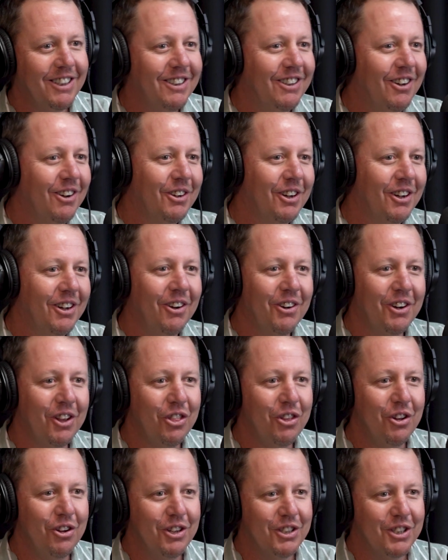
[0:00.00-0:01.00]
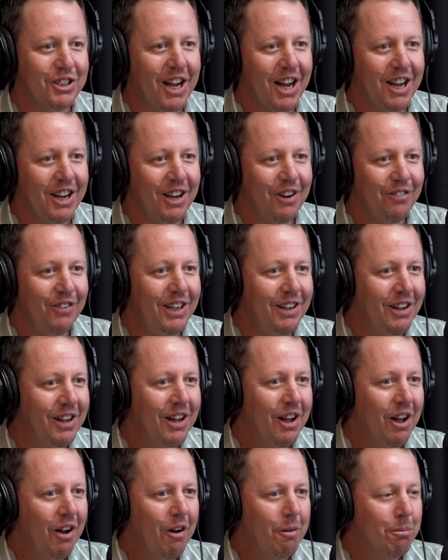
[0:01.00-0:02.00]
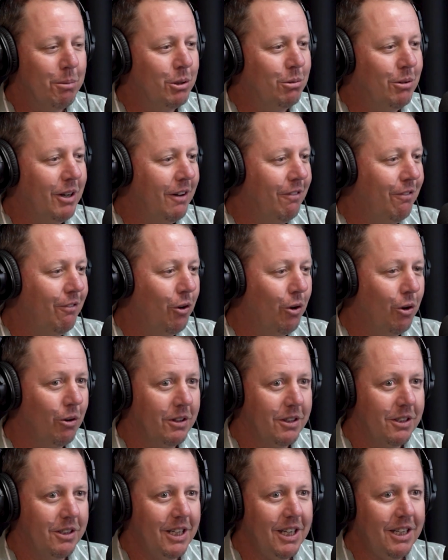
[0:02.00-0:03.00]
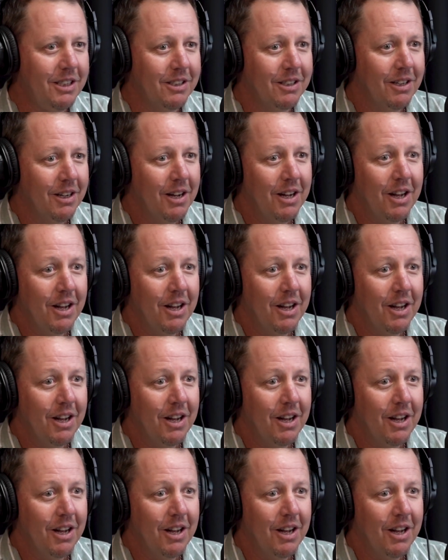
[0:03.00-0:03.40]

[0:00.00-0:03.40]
on a Thursday evening between 4 and 6.